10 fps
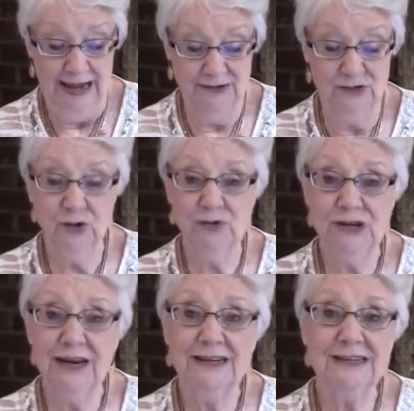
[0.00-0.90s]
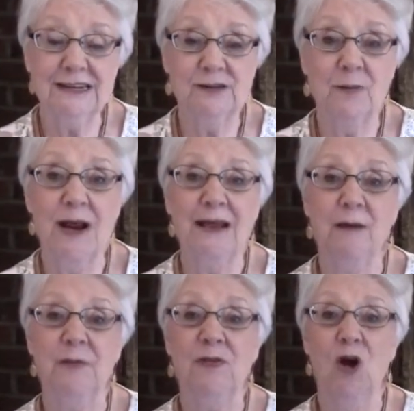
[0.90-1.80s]
And so jealousy sprang
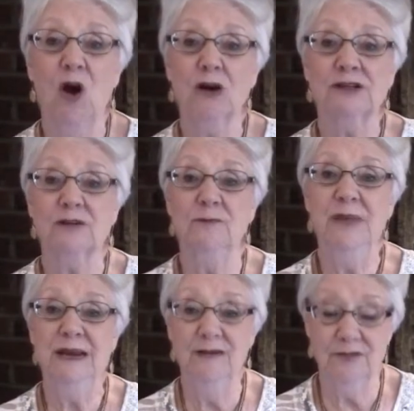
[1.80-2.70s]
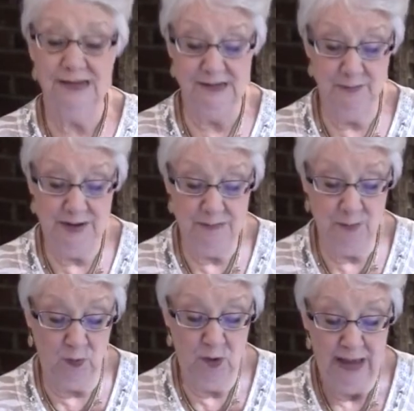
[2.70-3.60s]
up in the hearts of many of these
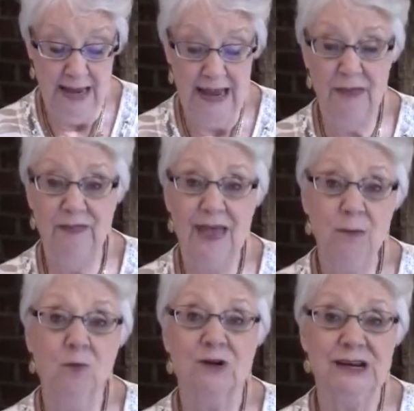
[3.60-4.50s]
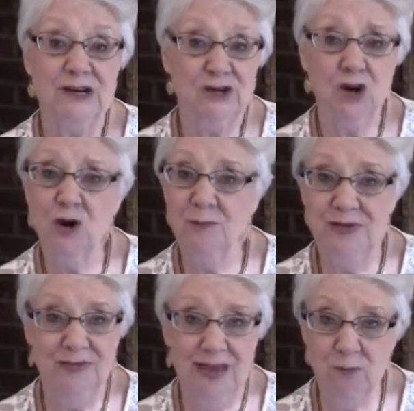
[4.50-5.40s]
people, and they were
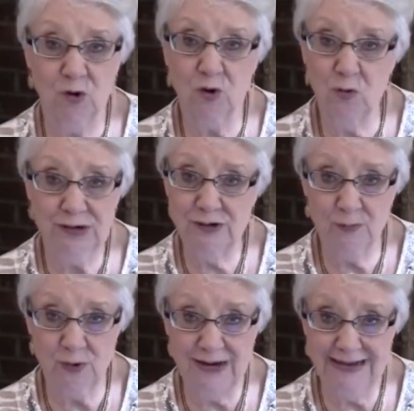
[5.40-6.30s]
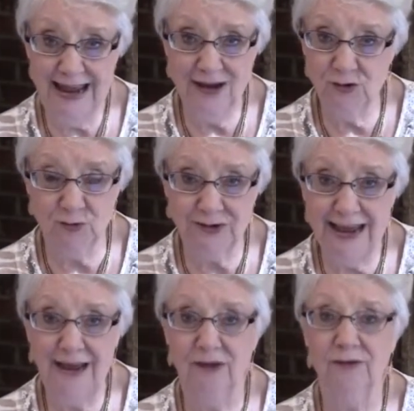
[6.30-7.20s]
determined they were going to bring Daniel
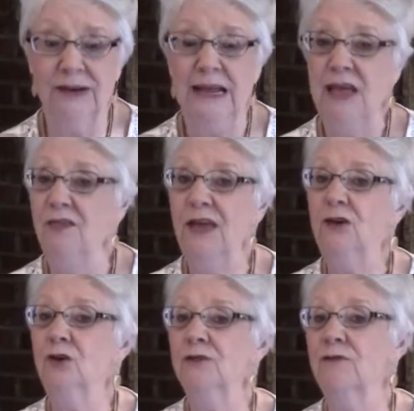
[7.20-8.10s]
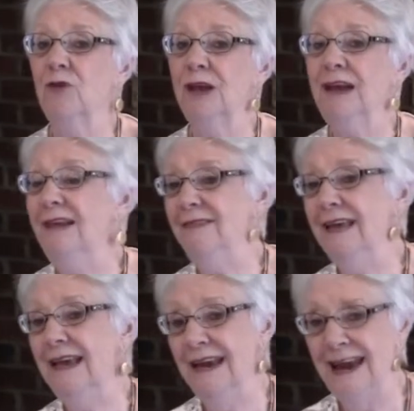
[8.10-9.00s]
down. They looked for
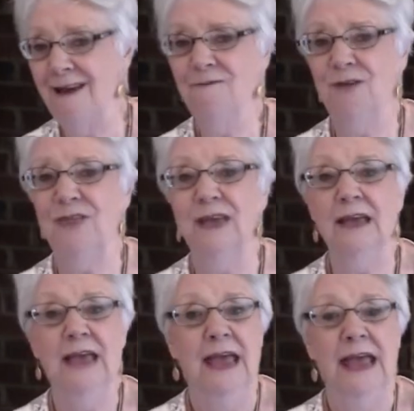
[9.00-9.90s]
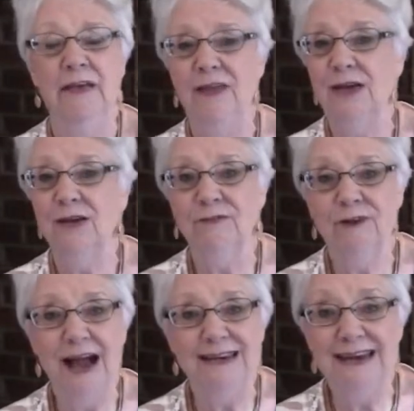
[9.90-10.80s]
anything and everything, and they could
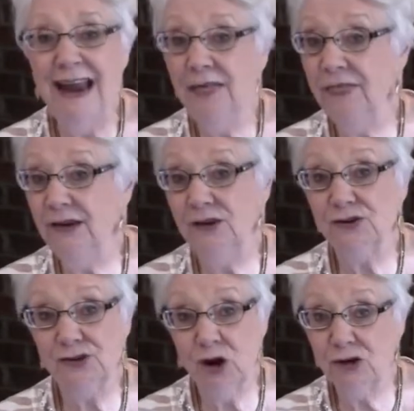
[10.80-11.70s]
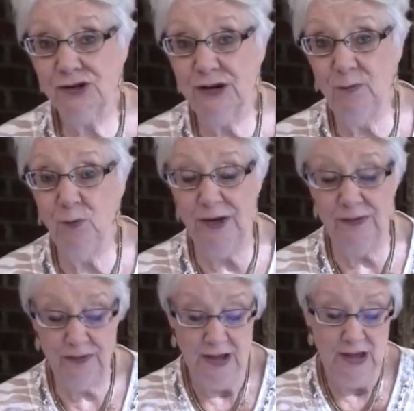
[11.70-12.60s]
find nothing to charge him with.